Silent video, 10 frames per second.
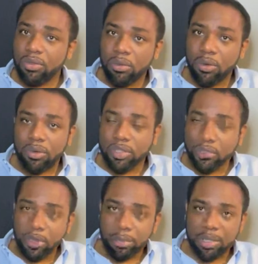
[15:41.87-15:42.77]
so-called
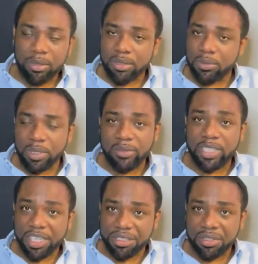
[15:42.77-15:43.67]
developing country, whatever,
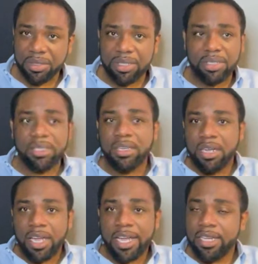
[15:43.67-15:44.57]
Nigeria,
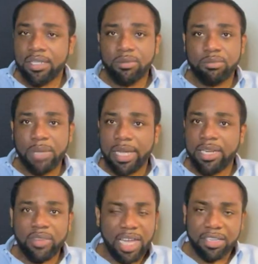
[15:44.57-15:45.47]
and I
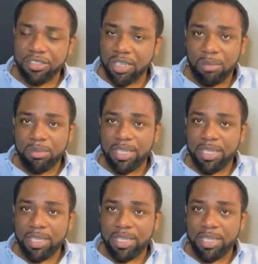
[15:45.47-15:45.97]
never had a job.